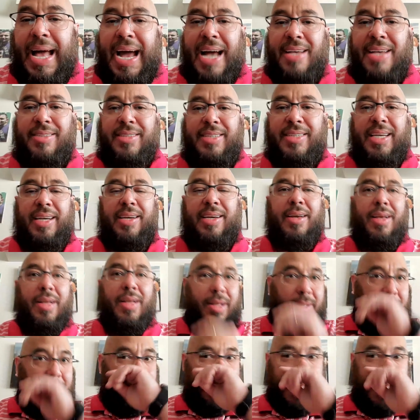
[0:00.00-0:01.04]
asking
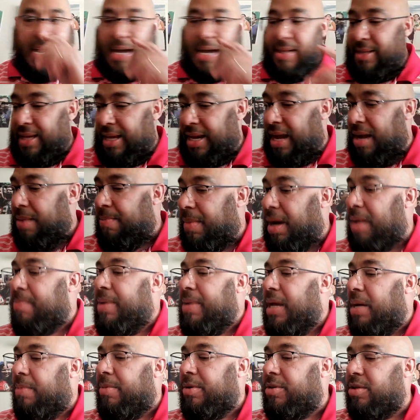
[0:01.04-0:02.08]
that I might
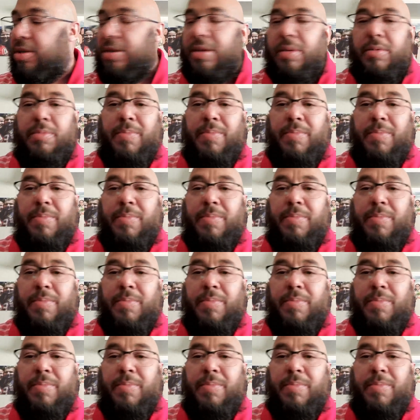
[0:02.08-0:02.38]
be able to,